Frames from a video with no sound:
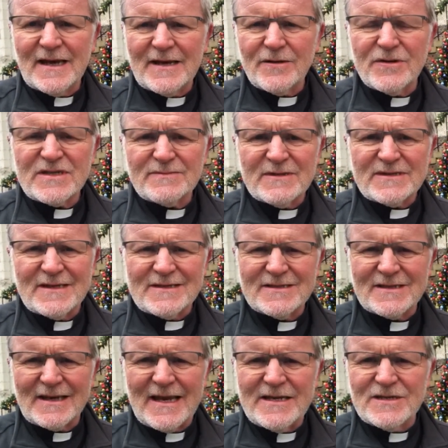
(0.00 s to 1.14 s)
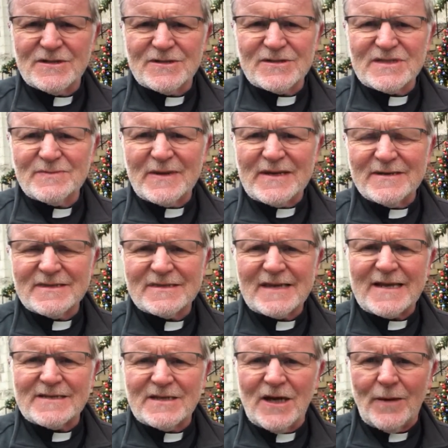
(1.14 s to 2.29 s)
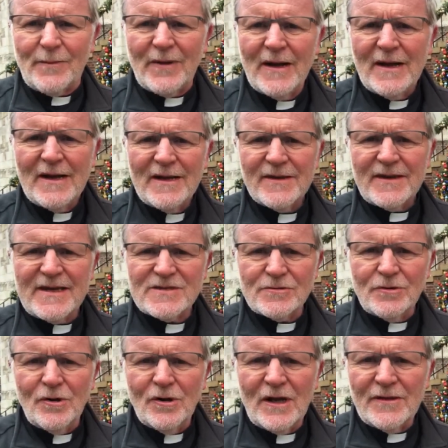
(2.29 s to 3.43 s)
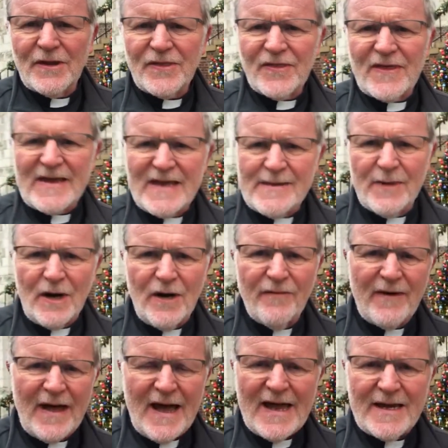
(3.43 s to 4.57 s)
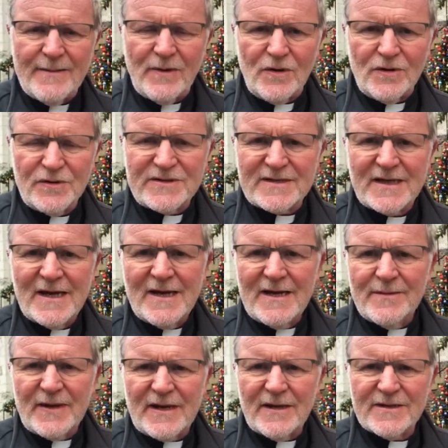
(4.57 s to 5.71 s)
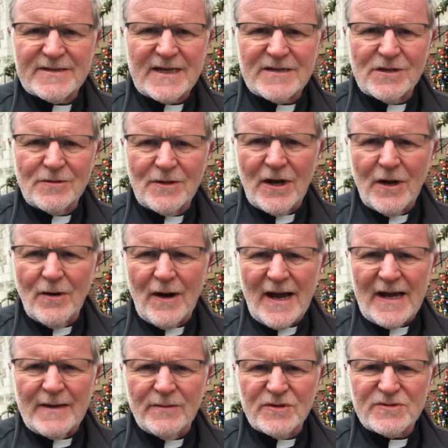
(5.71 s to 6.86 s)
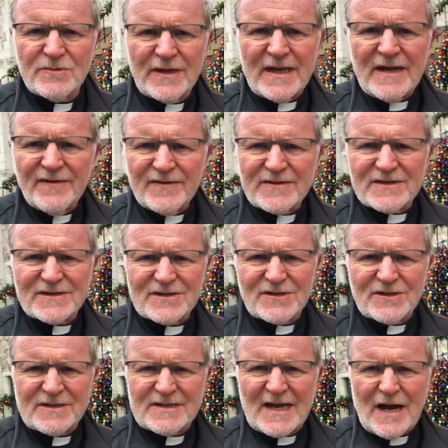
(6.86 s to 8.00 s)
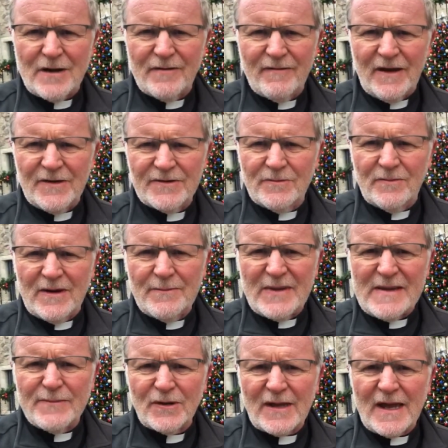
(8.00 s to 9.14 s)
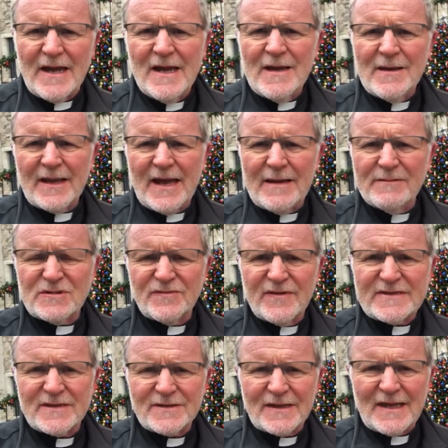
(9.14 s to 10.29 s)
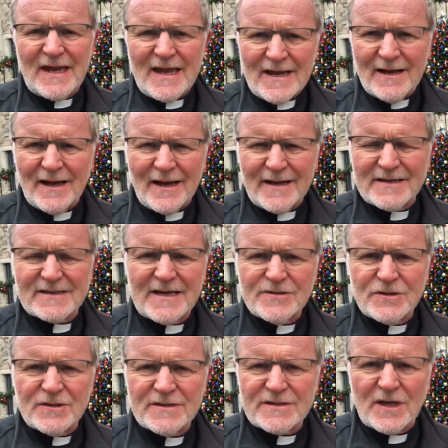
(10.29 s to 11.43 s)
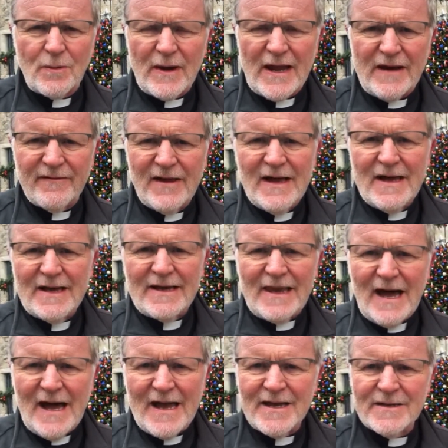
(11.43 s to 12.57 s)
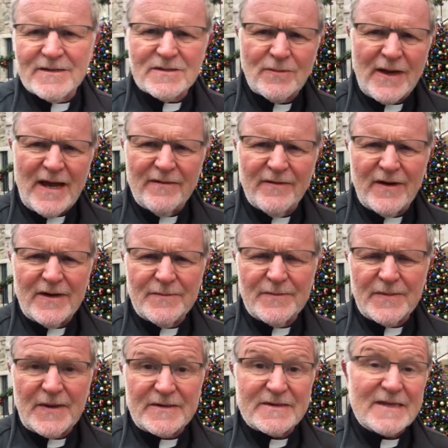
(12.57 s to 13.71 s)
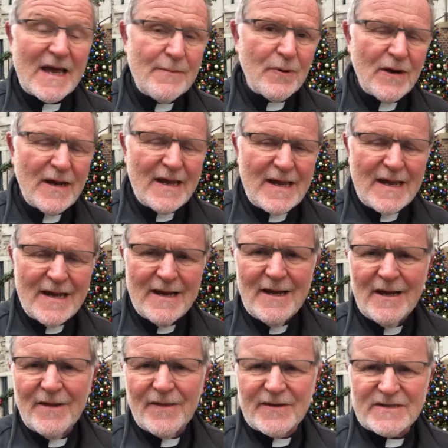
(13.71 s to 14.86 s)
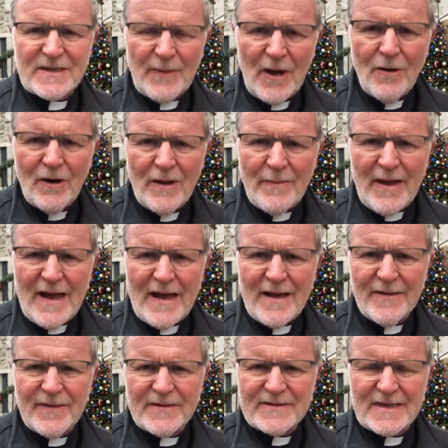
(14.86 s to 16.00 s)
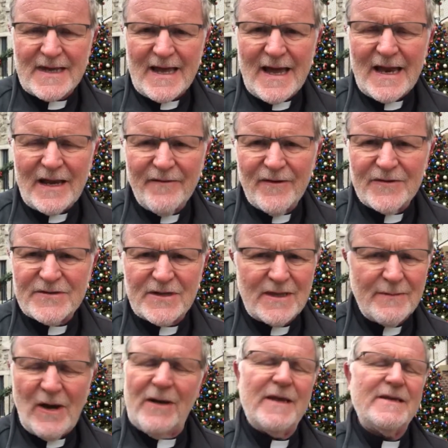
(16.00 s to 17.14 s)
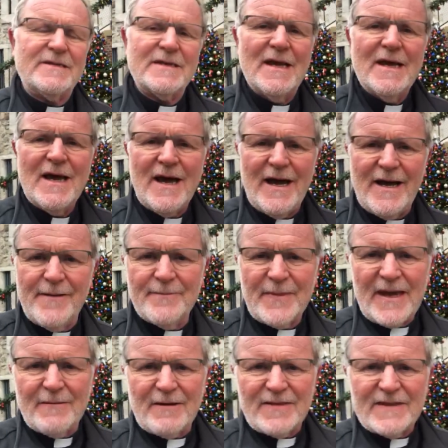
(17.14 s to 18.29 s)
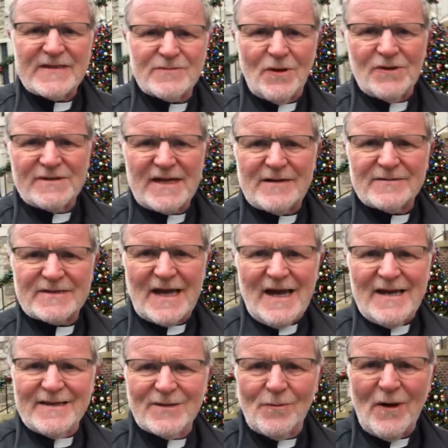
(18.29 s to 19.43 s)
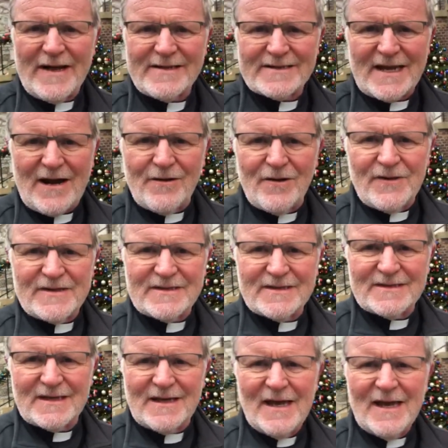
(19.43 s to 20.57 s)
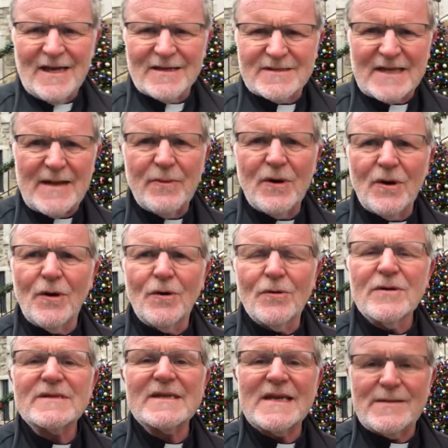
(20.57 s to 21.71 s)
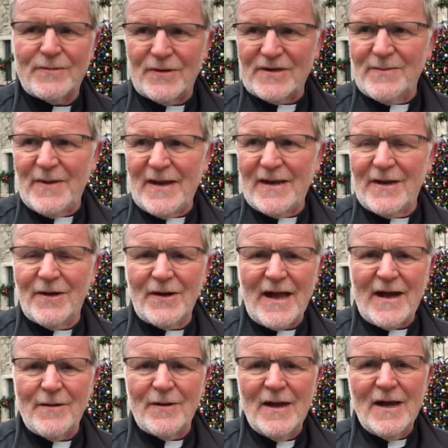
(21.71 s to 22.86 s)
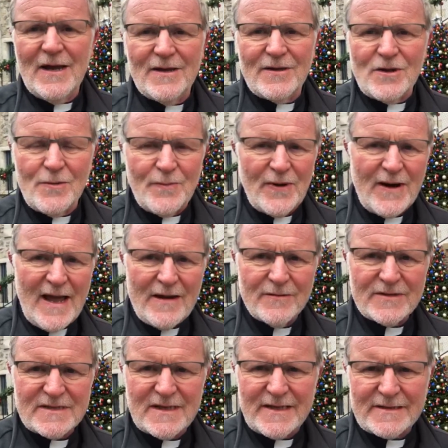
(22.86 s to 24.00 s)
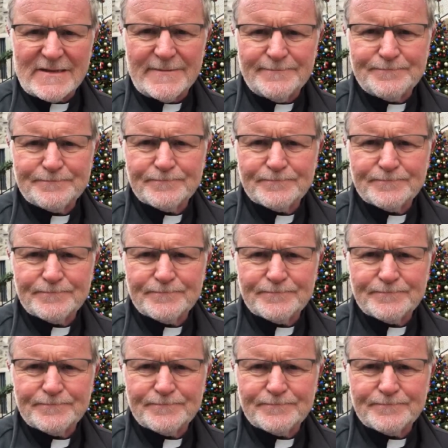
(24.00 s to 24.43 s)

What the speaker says: Christmas installations has been set up. These are all on the theme of animals because, as you know, animals were gifts to the Tower of London when people came to visit the King, etc. So we have lions, we have a zebra here, there's the polar bear, there's the elephant and the monkeys. Anyway, this one's outside the White Tower and this is a zebra or a zebra, depending on how you pronounce it.